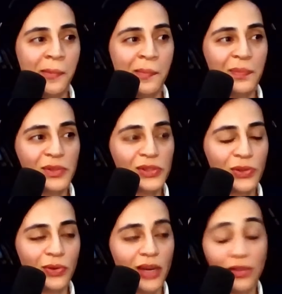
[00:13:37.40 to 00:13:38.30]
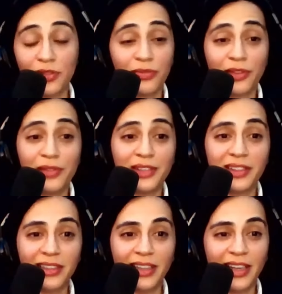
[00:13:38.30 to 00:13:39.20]
So I use it for
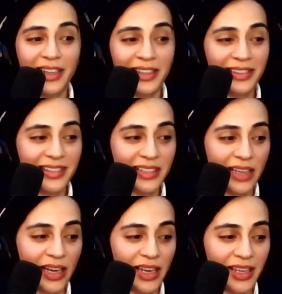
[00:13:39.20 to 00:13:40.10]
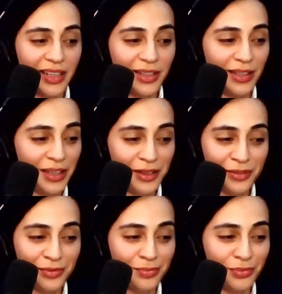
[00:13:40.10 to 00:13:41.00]
everything, and I live,
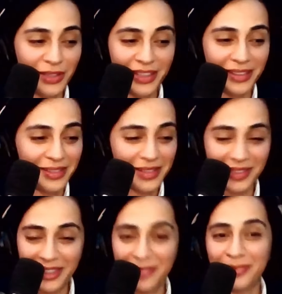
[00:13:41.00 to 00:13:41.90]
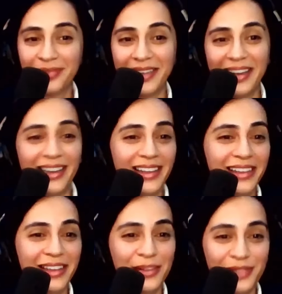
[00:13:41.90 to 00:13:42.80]
breathe, sleep AI
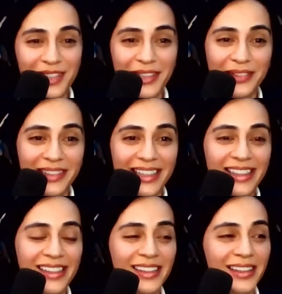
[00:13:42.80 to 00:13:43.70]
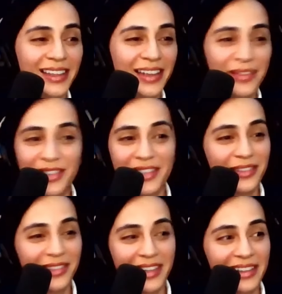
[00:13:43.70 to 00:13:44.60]
every single day in every single
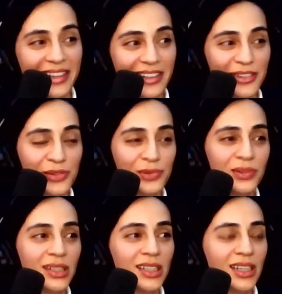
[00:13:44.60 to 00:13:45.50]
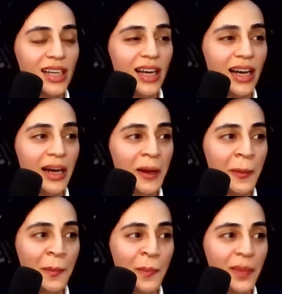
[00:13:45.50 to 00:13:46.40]
thing that I do.
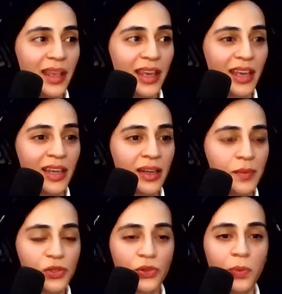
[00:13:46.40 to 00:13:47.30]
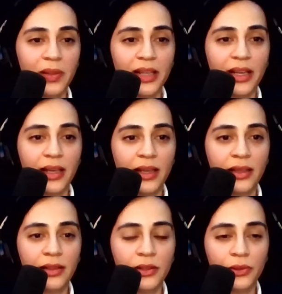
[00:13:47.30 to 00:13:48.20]
And I'm just hoping that I
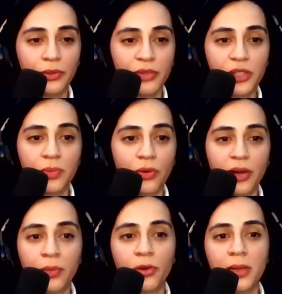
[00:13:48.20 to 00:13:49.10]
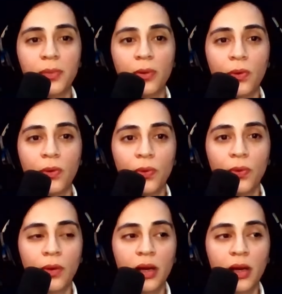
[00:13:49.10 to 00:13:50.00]
can, you know, reach more and more people
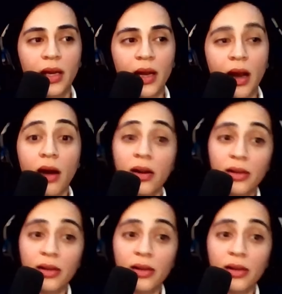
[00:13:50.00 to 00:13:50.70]
who are